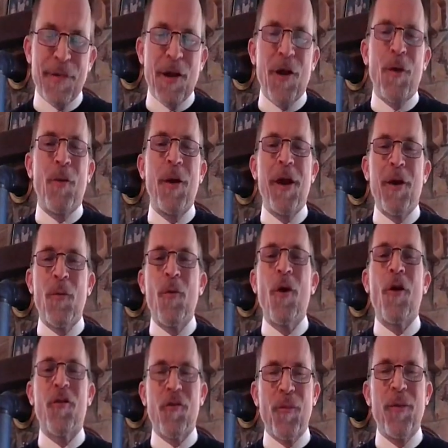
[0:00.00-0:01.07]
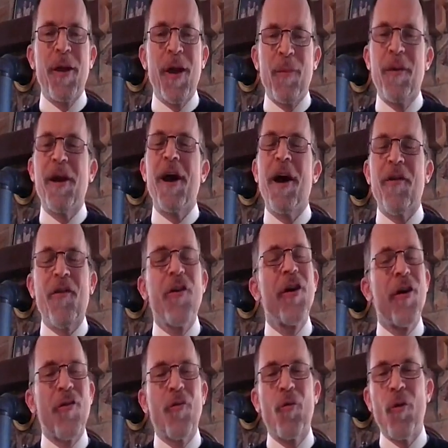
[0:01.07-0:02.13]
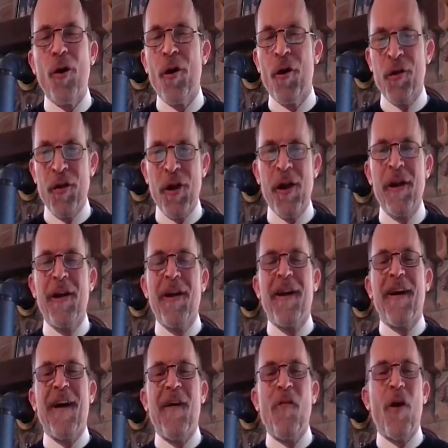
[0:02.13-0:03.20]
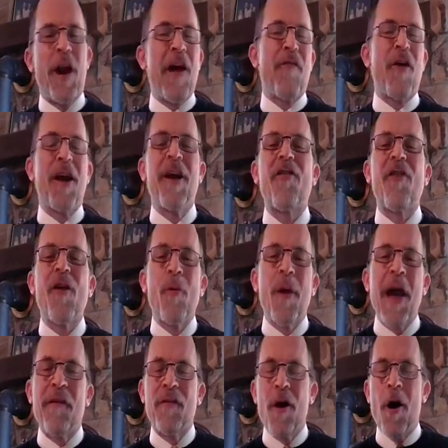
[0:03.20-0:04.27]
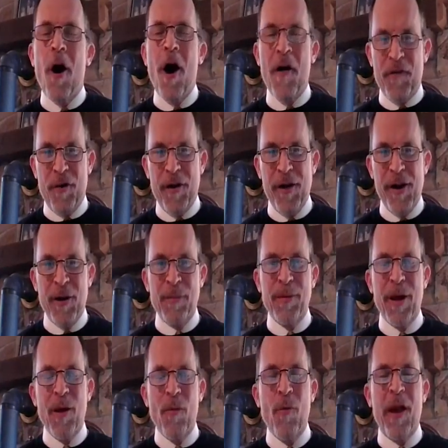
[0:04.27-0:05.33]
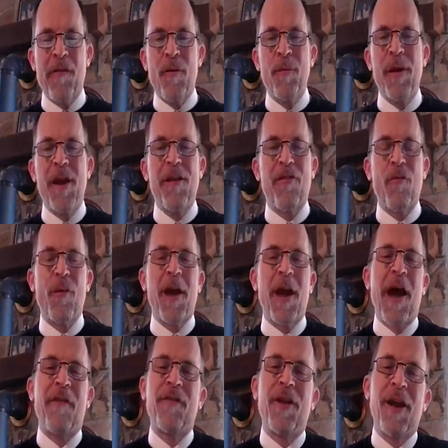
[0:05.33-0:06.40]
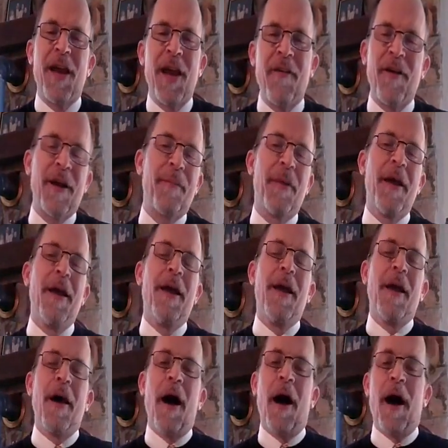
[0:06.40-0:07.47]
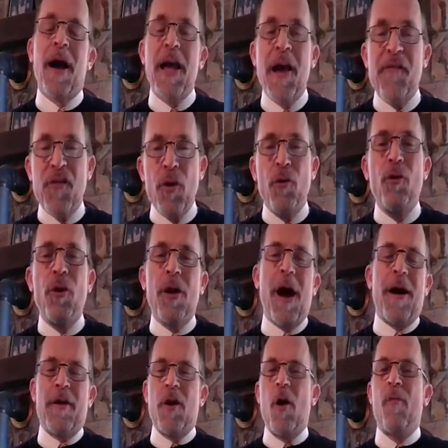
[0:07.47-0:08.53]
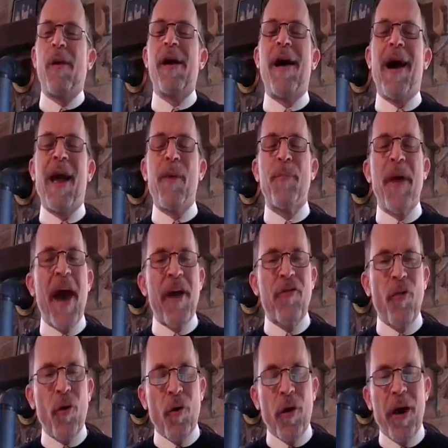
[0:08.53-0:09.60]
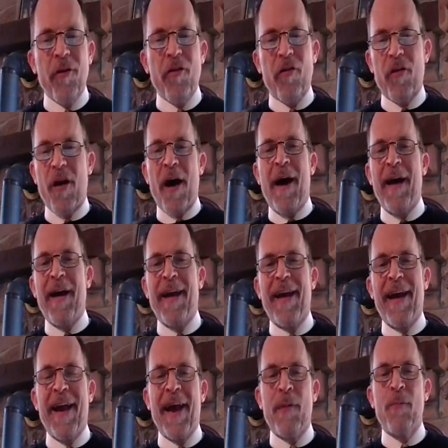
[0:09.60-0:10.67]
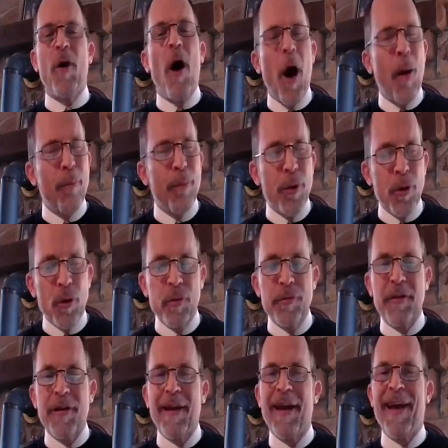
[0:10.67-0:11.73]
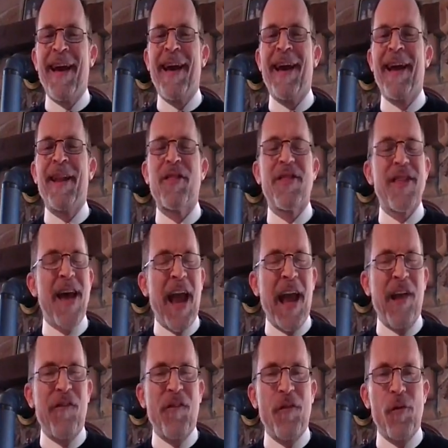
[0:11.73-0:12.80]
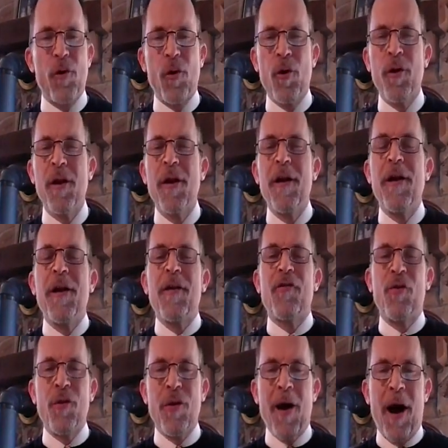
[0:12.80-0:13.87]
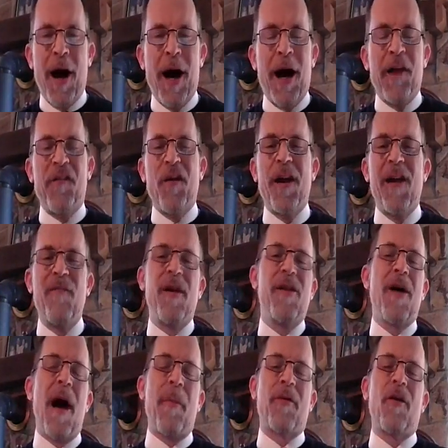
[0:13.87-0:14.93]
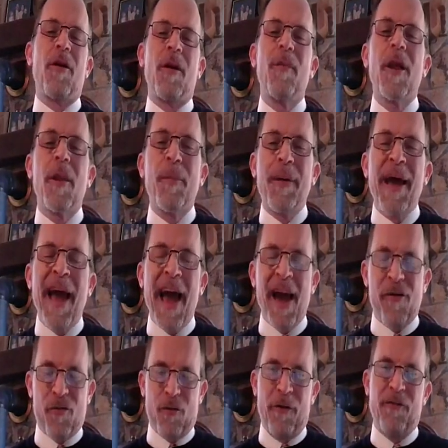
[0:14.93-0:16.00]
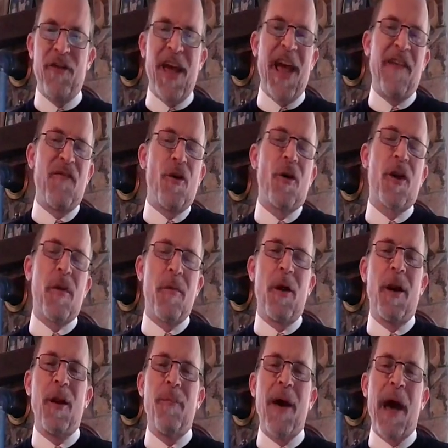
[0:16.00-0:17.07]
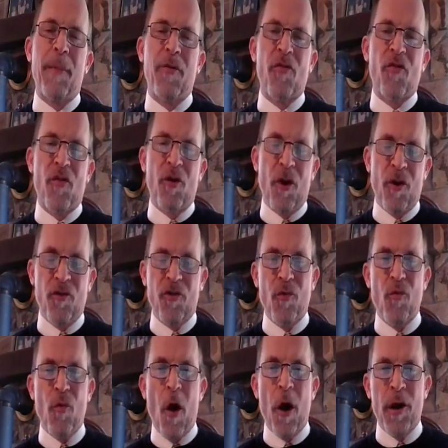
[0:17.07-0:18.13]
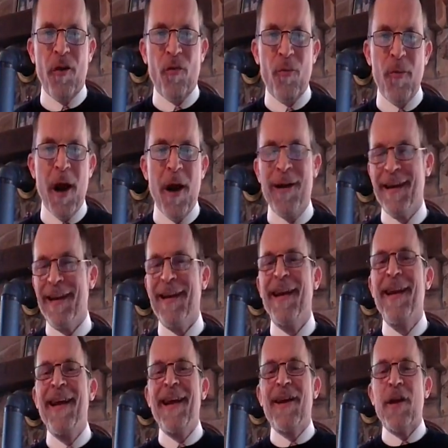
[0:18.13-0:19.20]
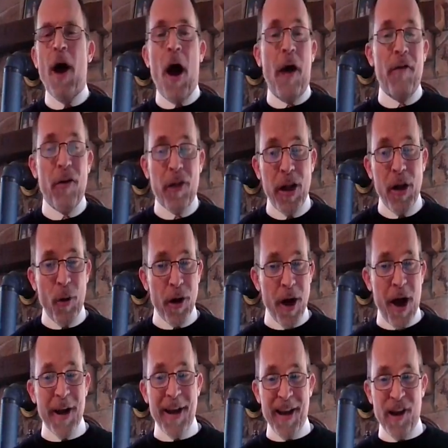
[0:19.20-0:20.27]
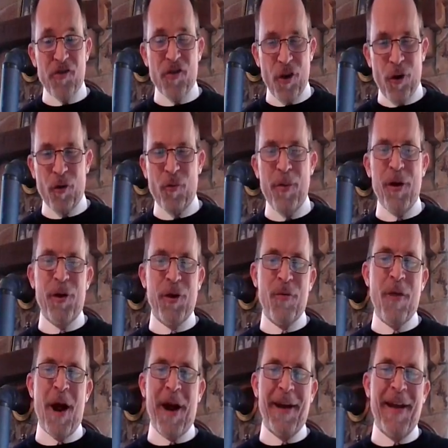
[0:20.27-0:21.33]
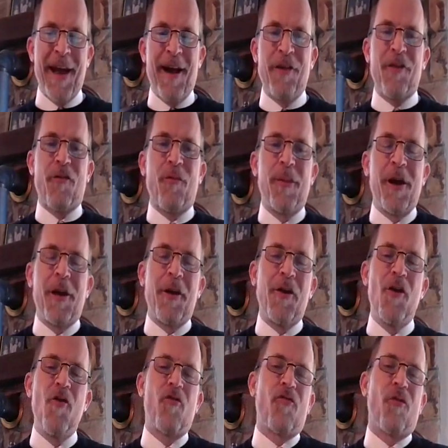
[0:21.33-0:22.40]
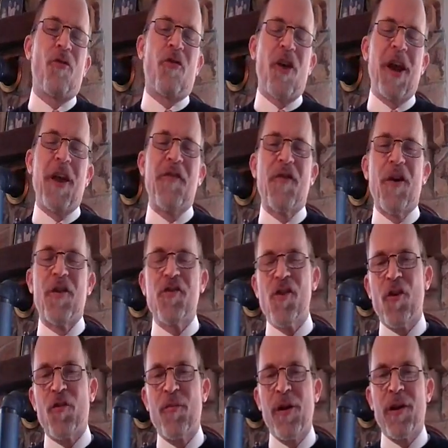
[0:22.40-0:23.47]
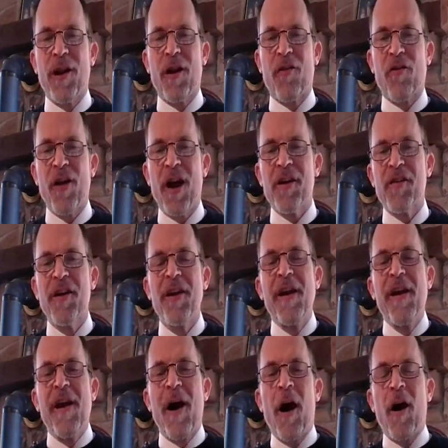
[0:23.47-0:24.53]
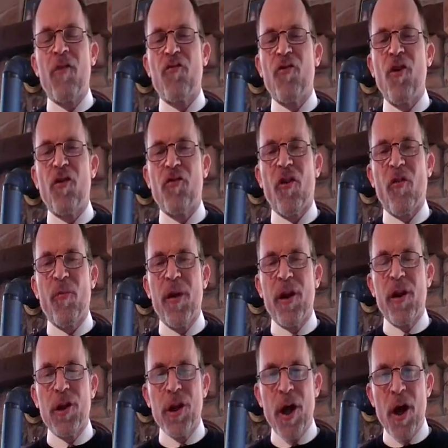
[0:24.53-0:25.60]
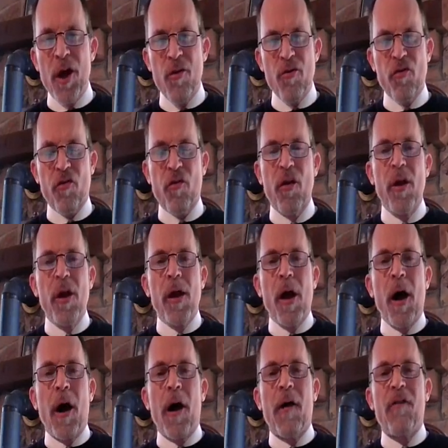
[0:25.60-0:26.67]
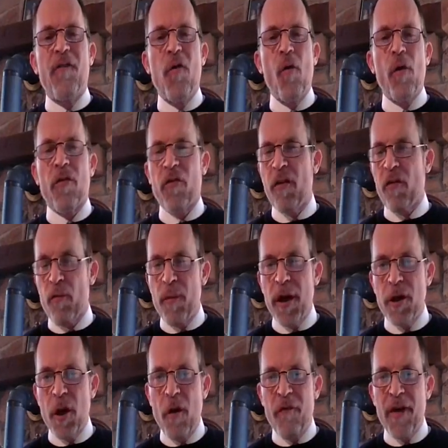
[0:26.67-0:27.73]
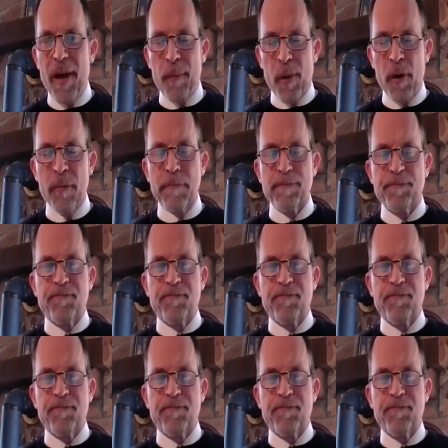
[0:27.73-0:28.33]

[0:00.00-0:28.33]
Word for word: we can worship him because he is worthy of whatever it that we have to offer him and whatever means we have to give it. If you do not know me, I am Pastor Chris. I am humbled and thankful to God for giving me the opportunity to be the pastor of Danville Community Baptist Church in Rawlings, Maryland. Now, obviously, we're not in a church building right now. This would be an unusual setting for a church building as such. Our church has been closed since mid-November